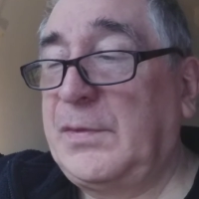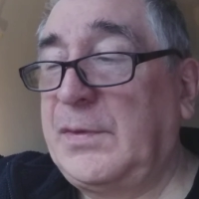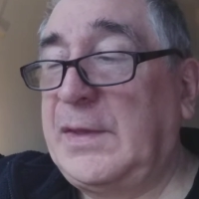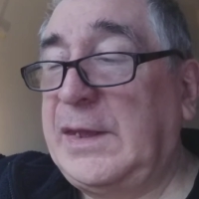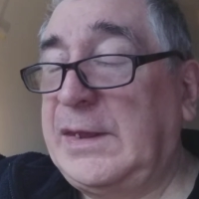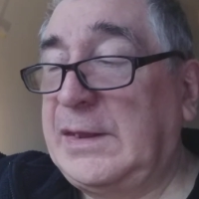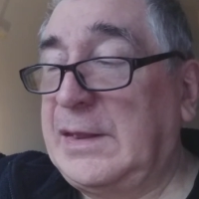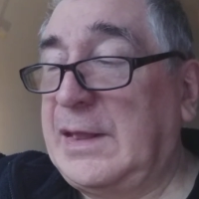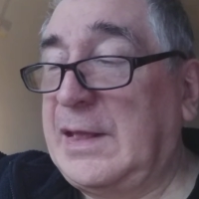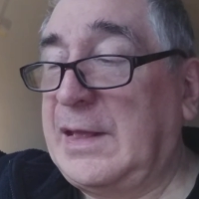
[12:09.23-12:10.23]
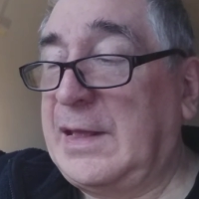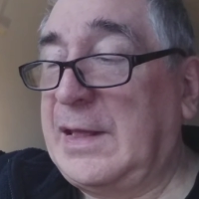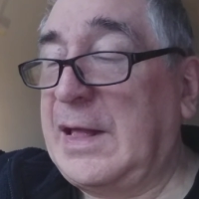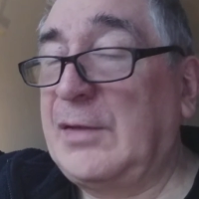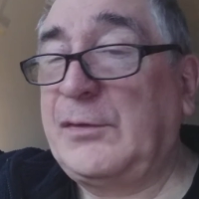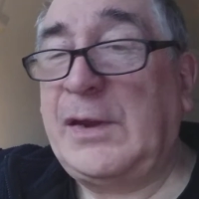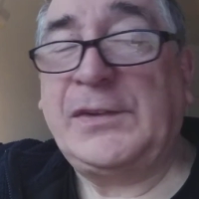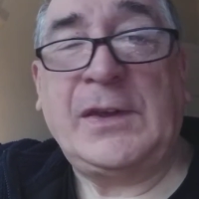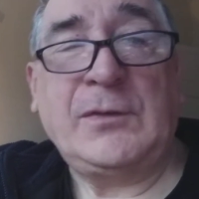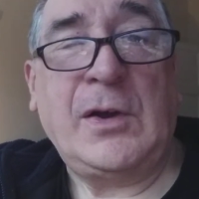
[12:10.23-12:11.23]
the
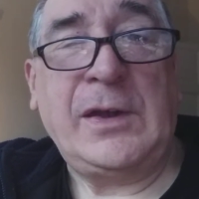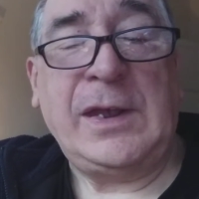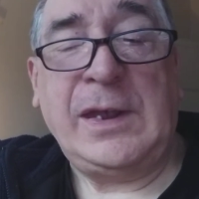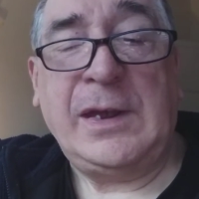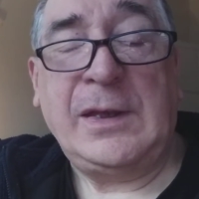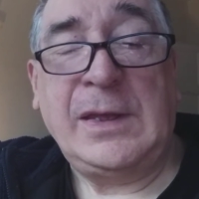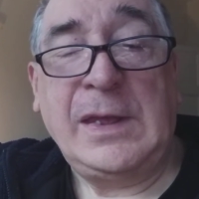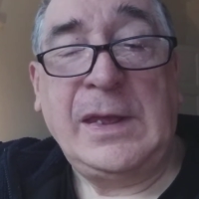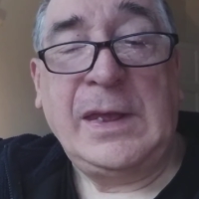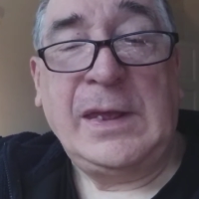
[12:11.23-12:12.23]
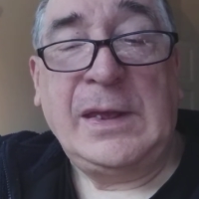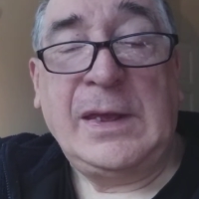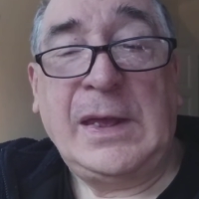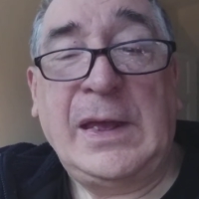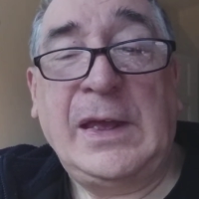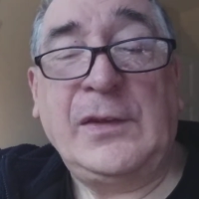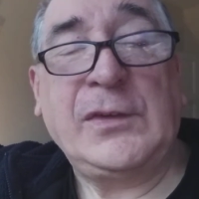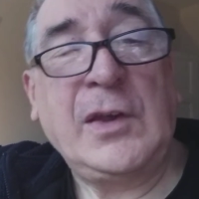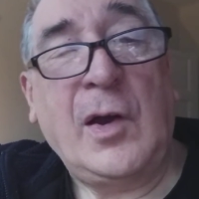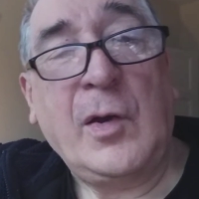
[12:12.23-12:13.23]
Alvarez I've got here
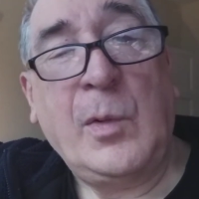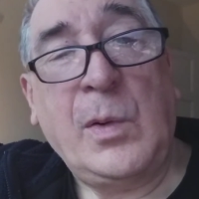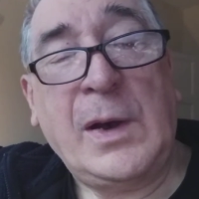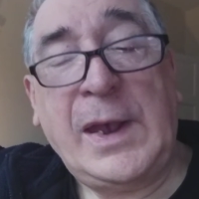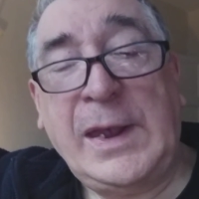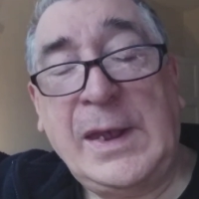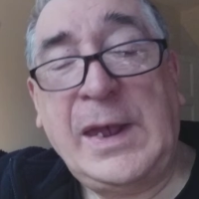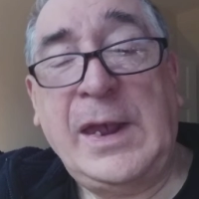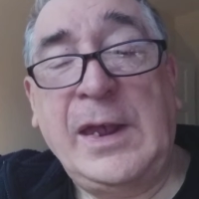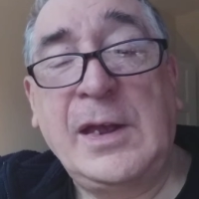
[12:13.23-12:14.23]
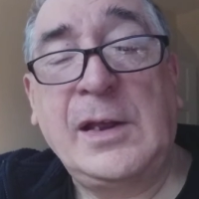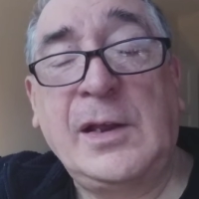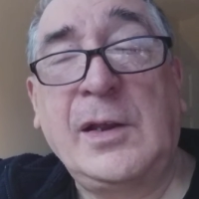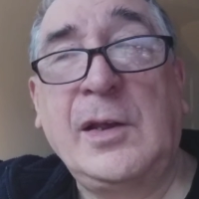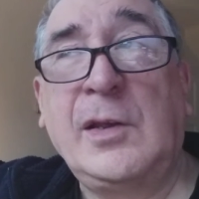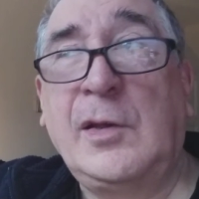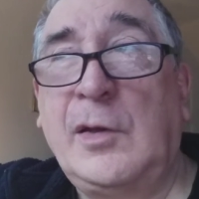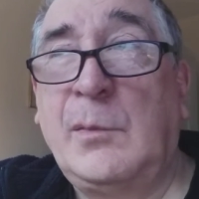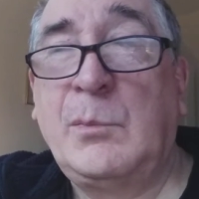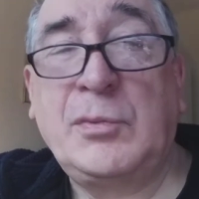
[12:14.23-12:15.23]
has got quite a
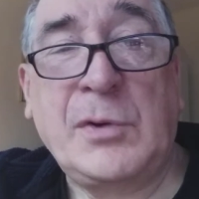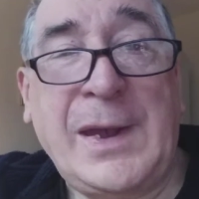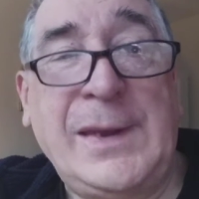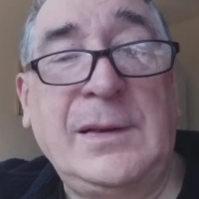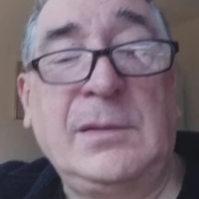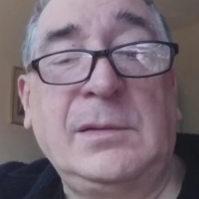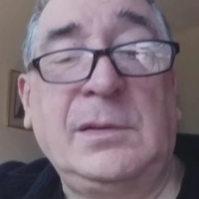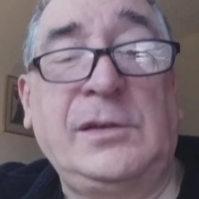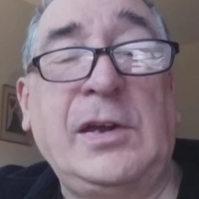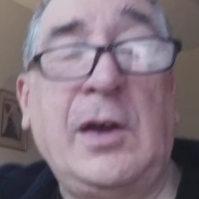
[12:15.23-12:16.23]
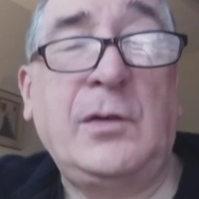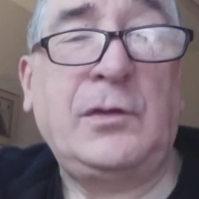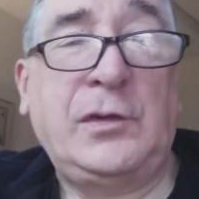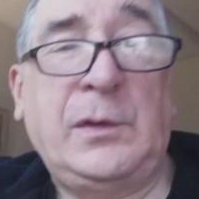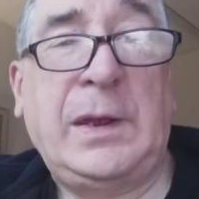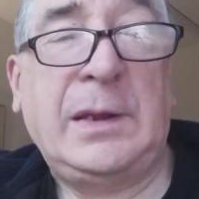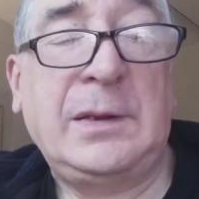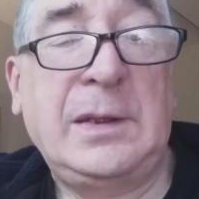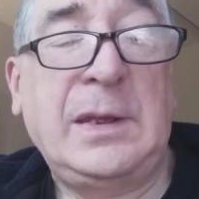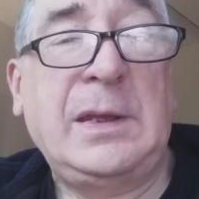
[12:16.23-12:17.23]
bright tone to
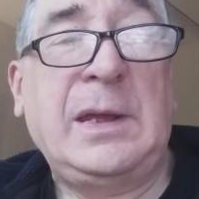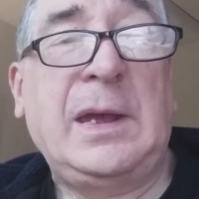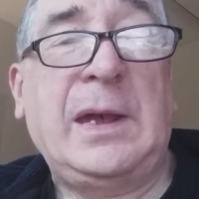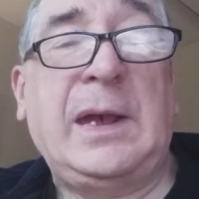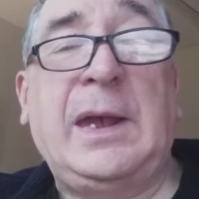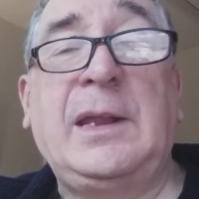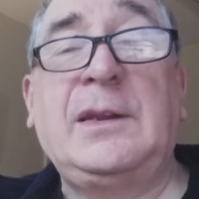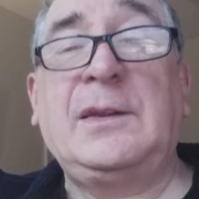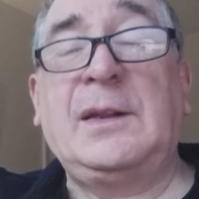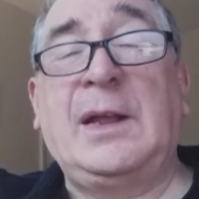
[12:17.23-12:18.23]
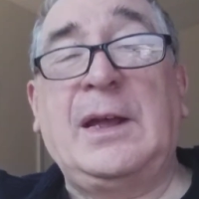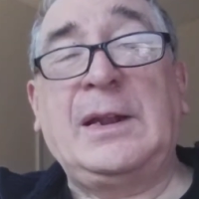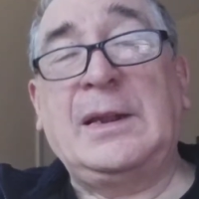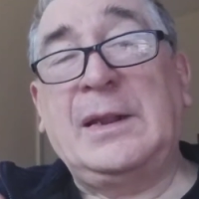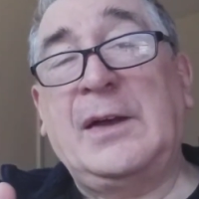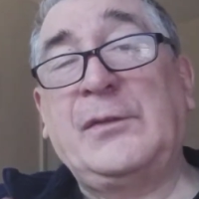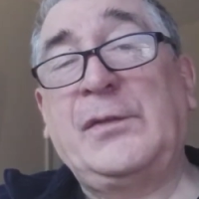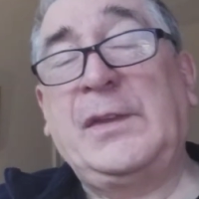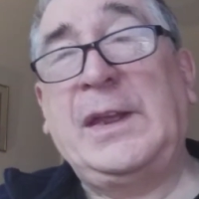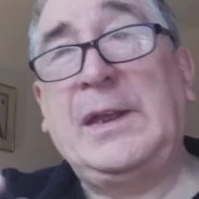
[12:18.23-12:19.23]
it, and I
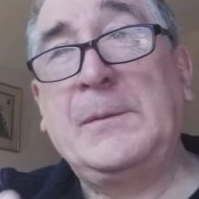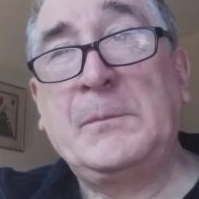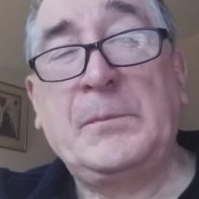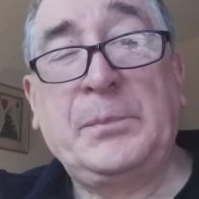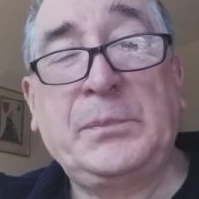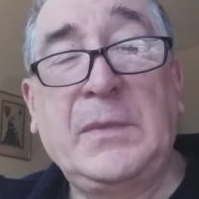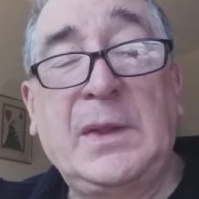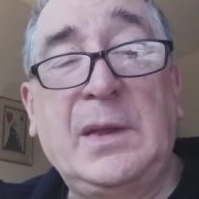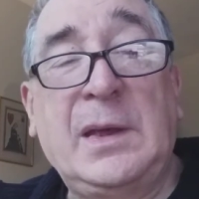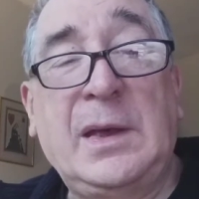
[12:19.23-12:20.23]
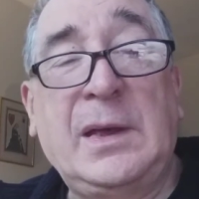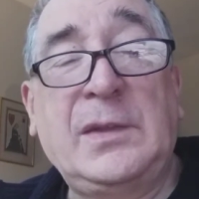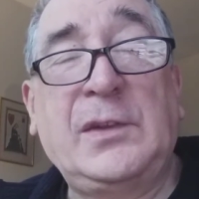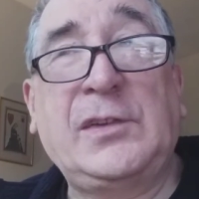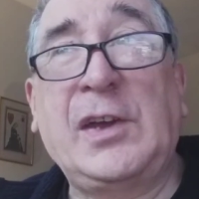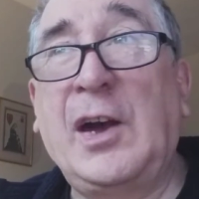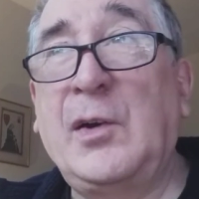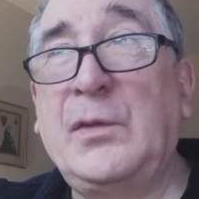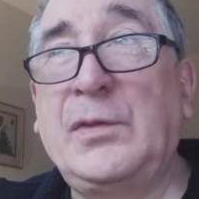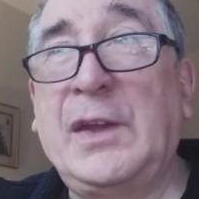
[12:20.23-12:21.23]
love the
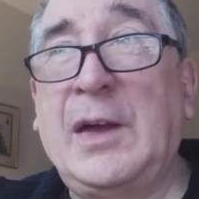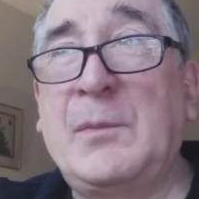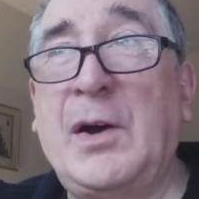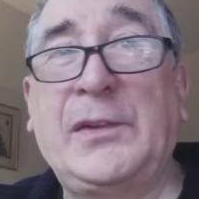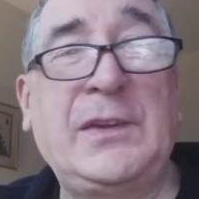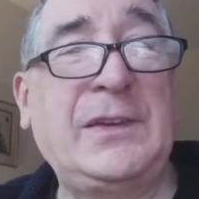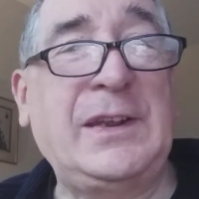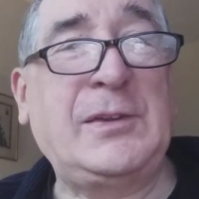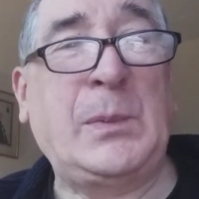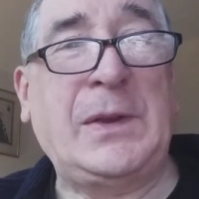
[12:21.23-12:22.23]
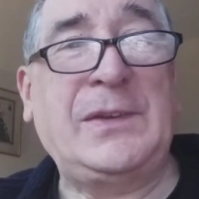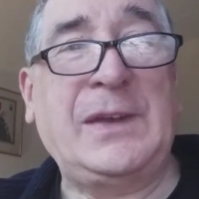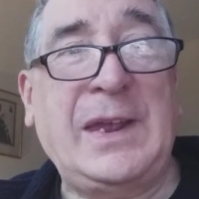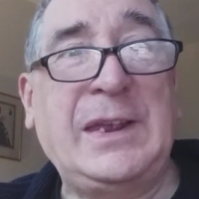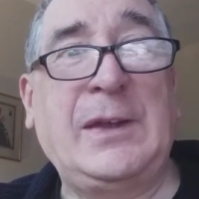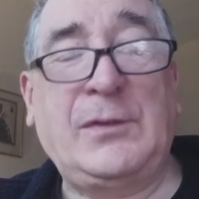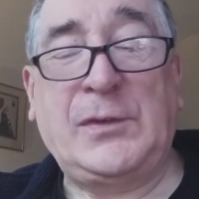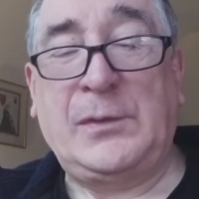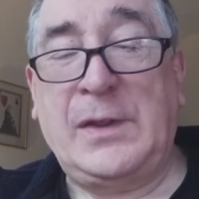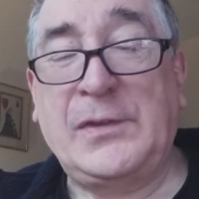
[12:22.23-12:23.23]
tone that a Martin D28
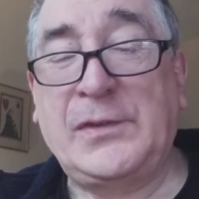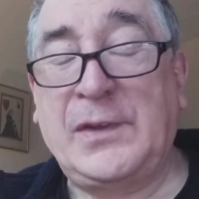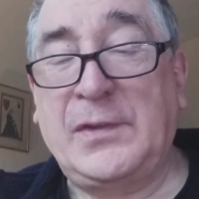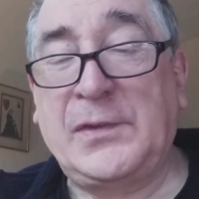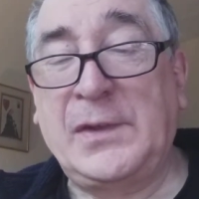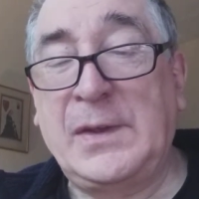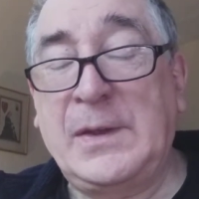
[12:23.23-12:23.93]
gives, for instance,